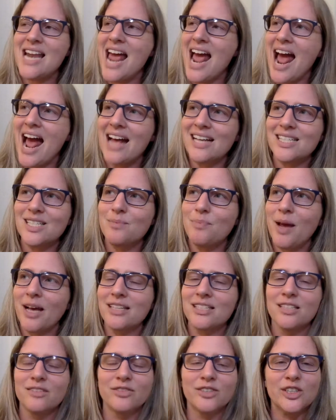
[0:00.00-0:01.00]

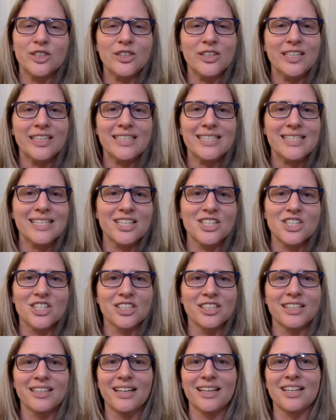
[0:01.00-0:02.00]
aspects of learning,
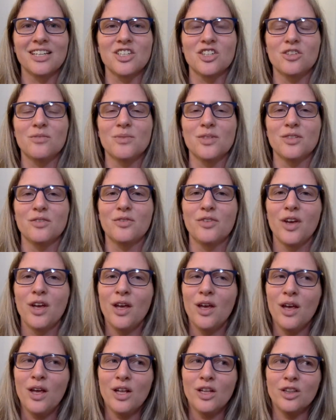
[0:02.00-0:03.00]
essentially, like in terms of
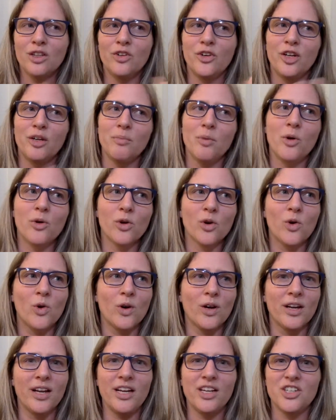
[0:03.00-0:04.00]
learning motor
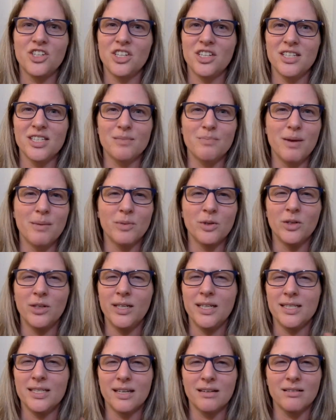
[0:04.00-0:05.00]
coordinations, memory,
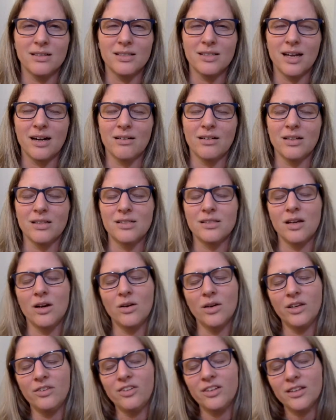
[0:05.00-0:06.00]
et cetera, et cetera. So
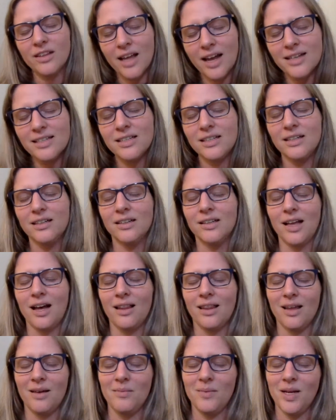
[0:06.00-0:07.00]
if you'd like to hear that,
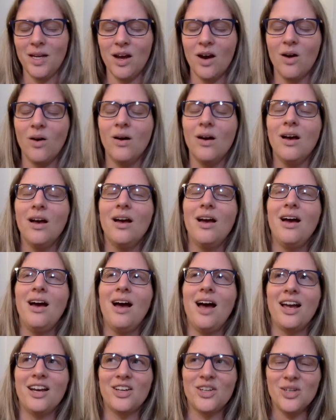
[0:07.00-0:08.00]
let me know.
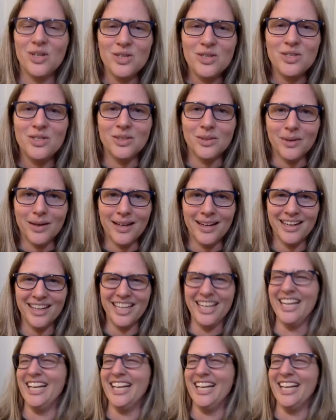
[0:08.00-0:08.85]
I could do it.